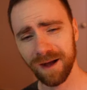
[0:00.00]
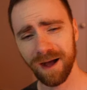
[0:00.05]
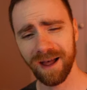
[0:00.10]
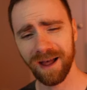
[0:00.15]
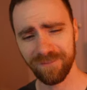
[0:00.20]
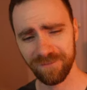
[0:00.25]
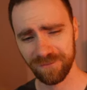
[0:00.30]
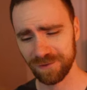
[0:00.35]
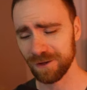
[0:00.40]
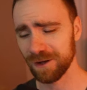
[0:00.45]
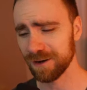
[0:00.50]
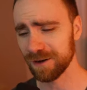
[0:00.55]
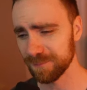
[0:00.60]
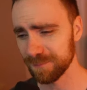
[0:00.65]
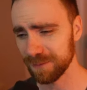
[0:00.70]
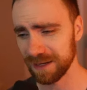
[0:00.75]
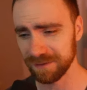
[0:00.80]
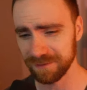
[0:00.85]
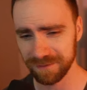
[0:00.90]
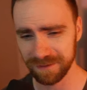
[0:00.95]
I've thought
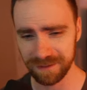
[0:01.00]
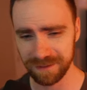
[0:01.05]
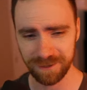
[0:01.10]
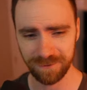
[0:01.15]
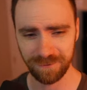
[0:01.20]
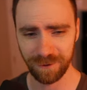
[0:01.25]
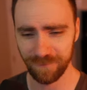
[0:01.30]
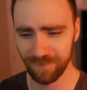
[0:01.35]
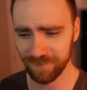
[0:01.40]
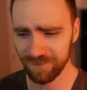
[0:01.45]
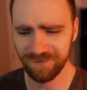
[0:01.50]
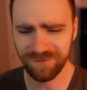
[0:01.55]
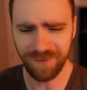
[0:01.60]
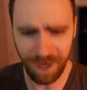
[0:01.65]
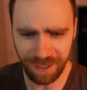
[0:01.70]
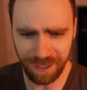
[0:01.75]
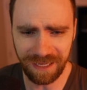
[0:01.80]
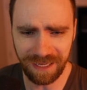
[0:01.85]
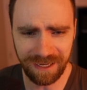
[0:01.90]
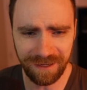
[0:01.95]
about this for
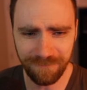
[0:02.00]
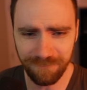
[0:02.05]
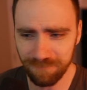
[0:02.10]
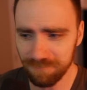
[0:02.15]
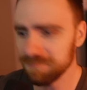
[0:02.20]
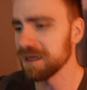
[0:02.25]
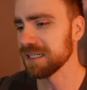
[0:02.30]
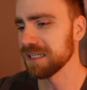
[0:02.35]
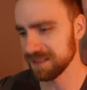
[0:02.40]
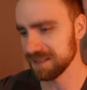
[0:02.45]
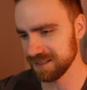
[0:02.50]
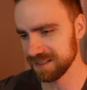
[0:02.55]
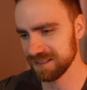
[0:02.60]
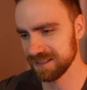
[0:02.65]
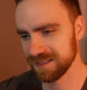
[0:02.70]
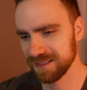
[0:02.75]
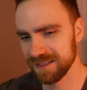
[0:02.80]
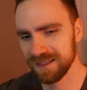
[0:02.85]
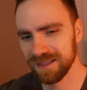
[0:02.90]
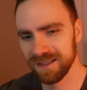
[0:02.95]
fucking
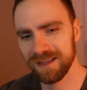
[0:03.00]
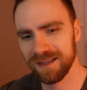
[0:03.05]
months,